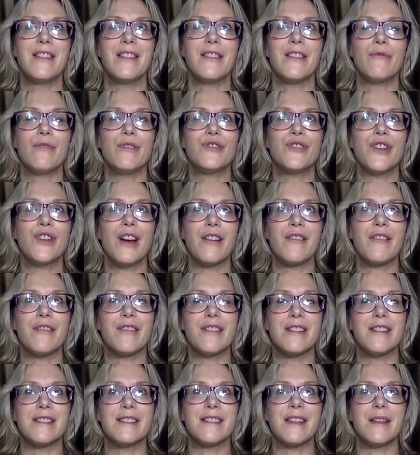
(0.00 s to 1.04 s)
The root chakra
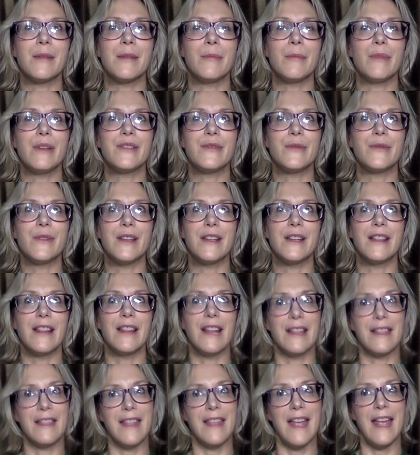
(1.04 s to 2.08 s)
is in between
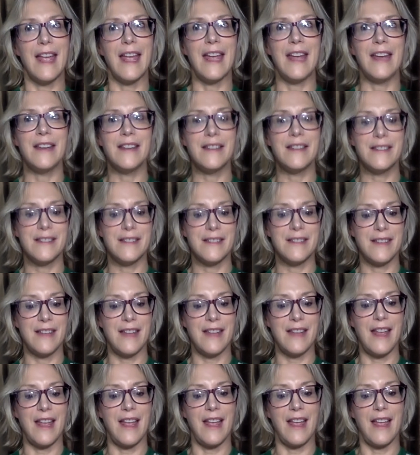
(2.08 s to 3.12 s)
like the anus
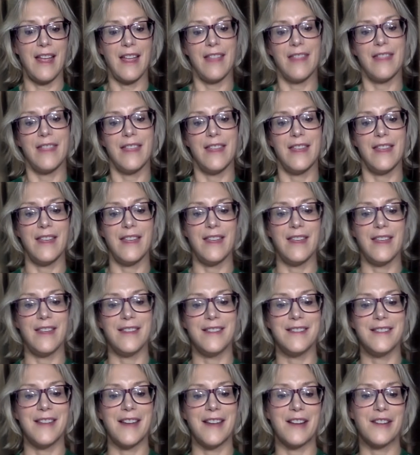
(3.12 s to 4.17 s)
and the
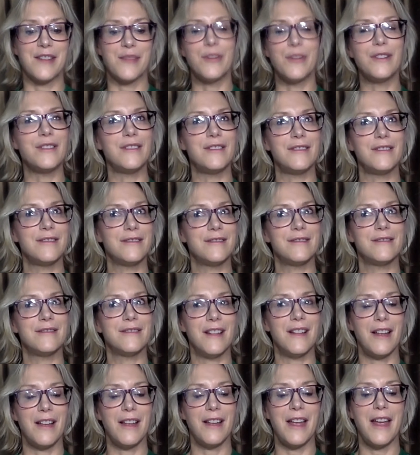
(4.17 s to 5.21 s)
sexual
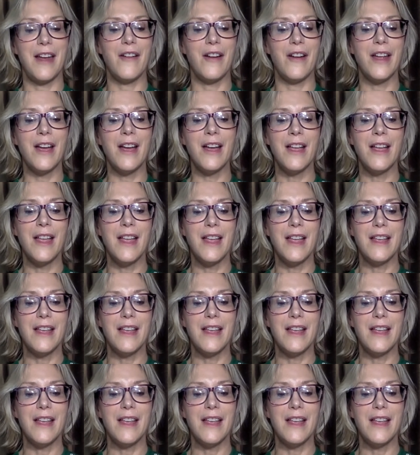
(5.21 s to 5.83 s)
area.